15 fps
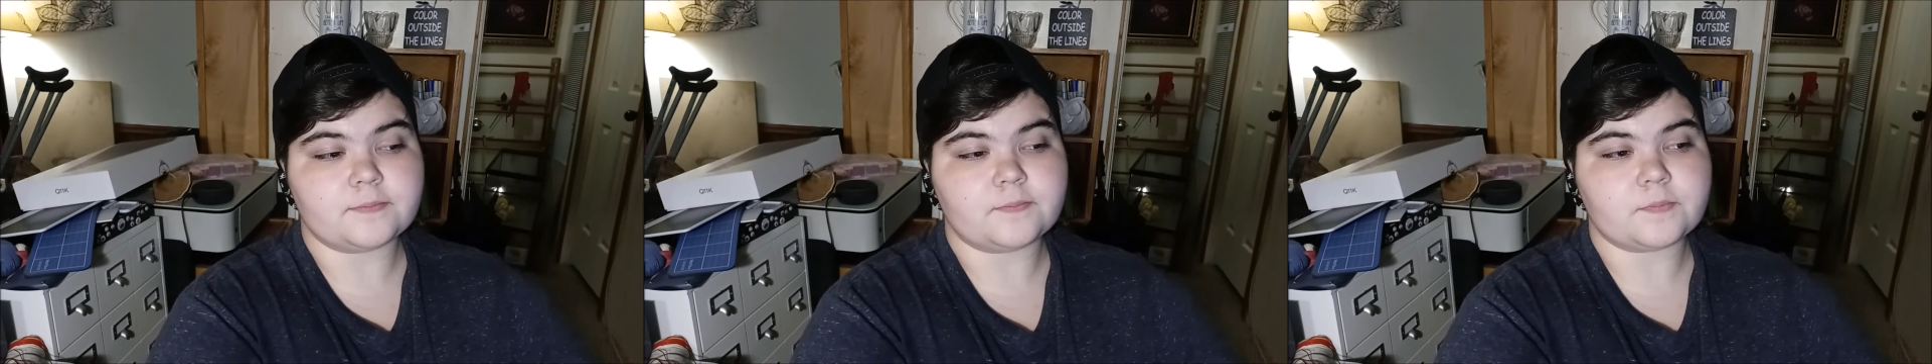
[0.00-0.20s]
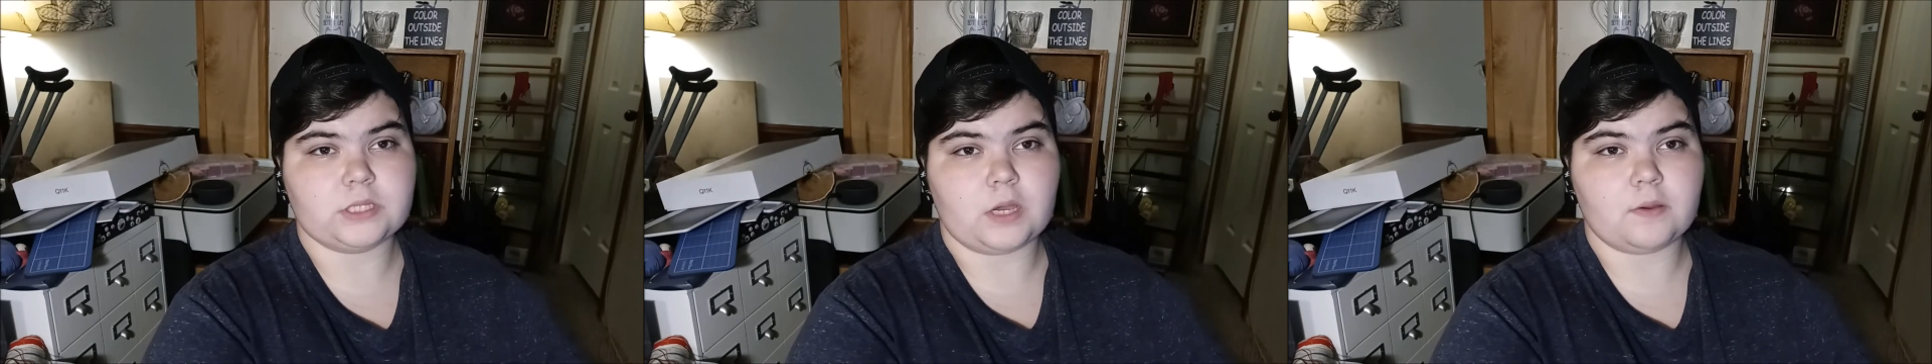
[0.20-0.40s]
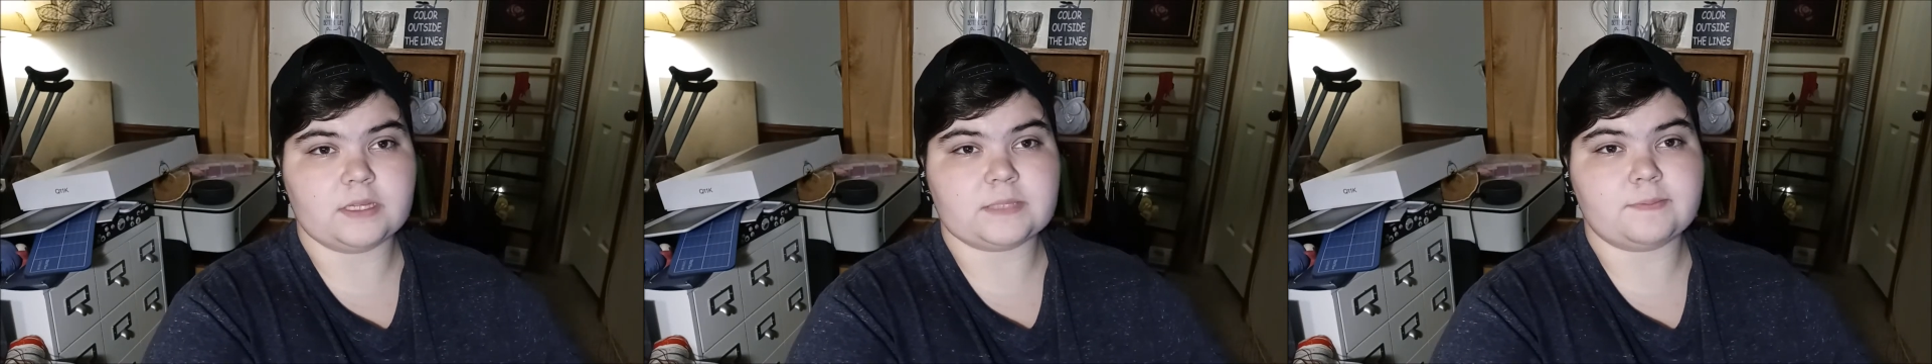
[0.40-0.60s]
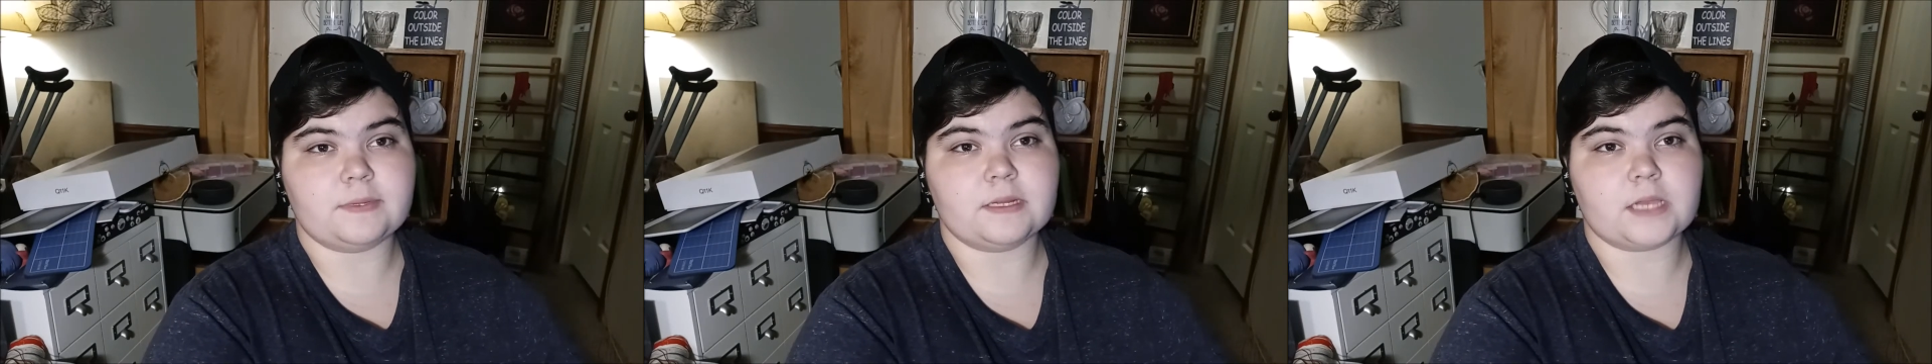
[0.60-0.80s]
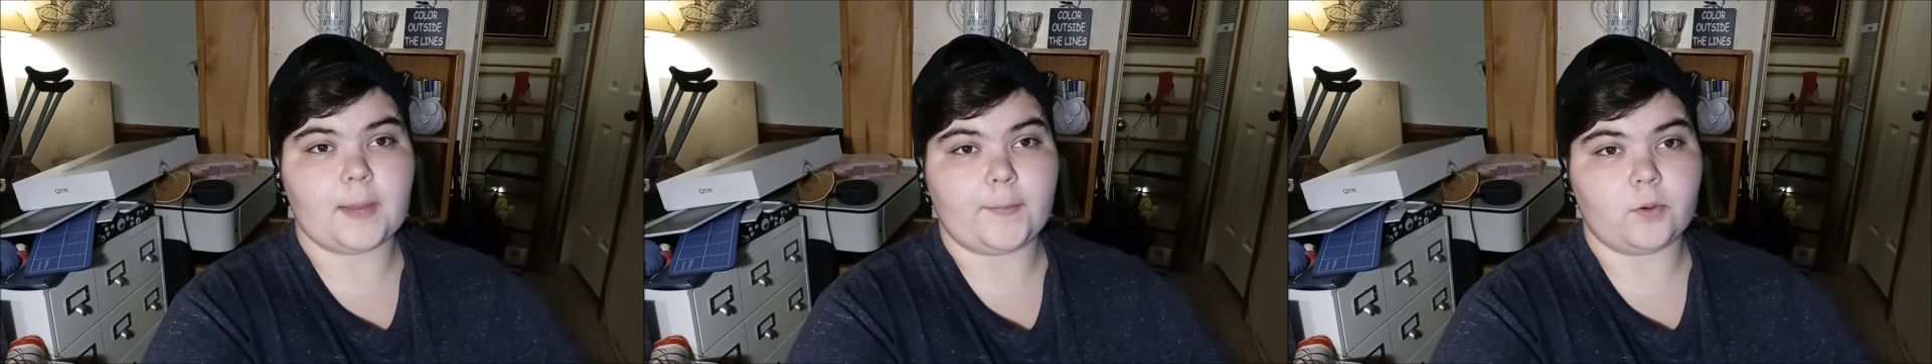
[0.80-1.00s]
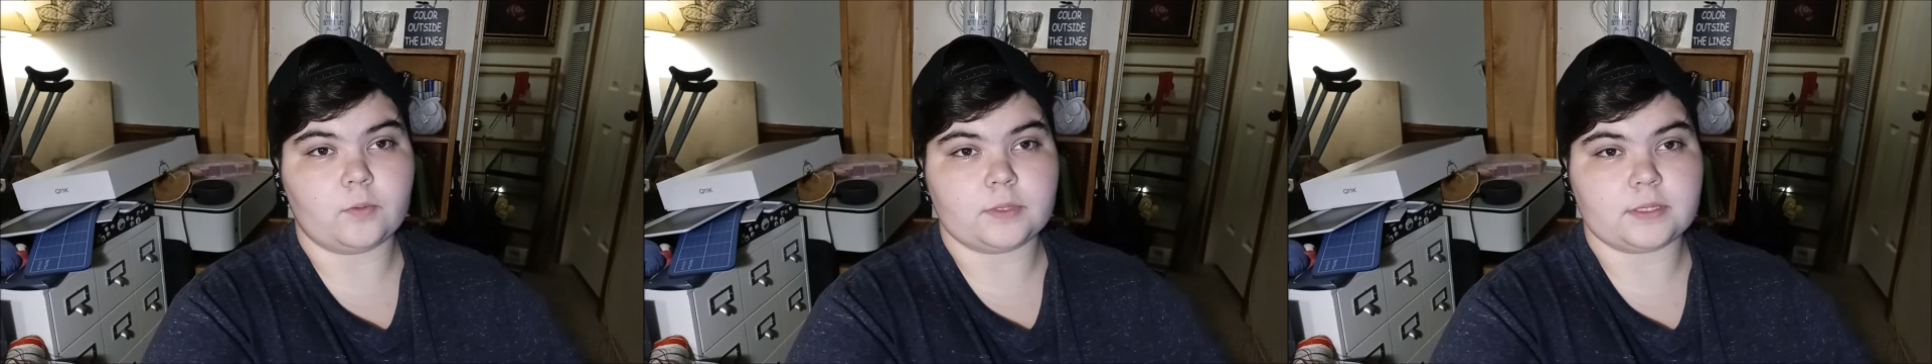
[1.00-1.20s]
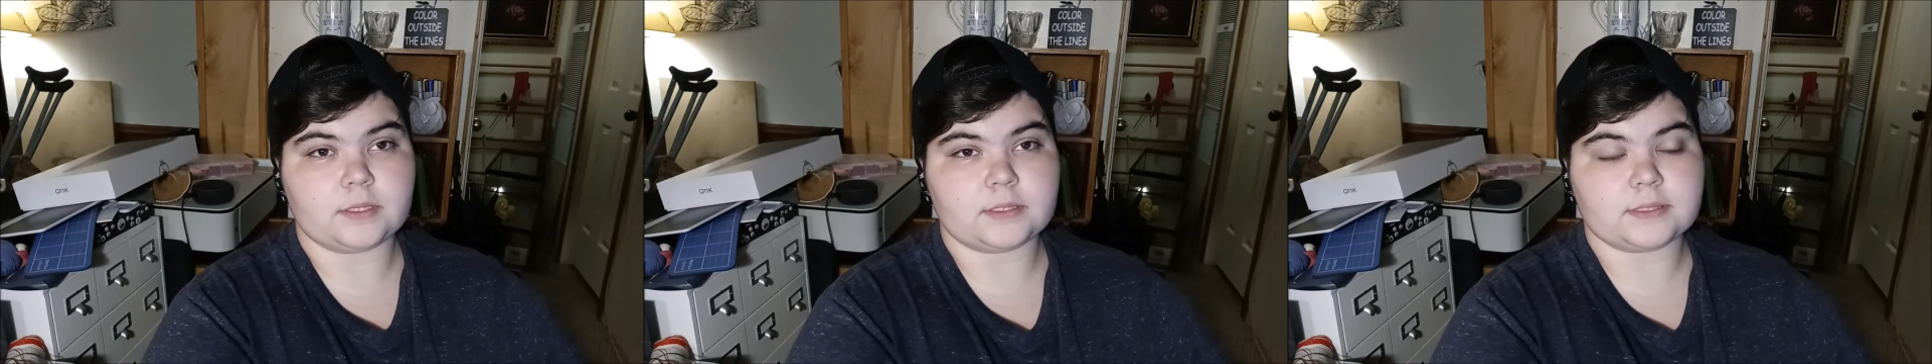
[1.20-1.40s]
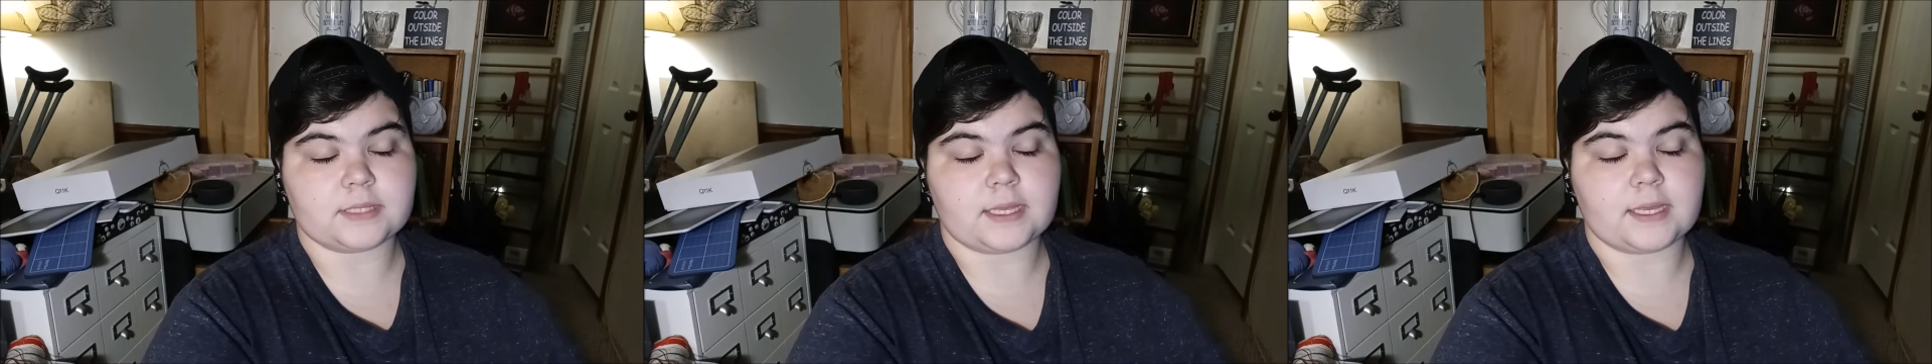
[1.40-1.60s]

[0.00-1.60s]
So it's been a couple weeks,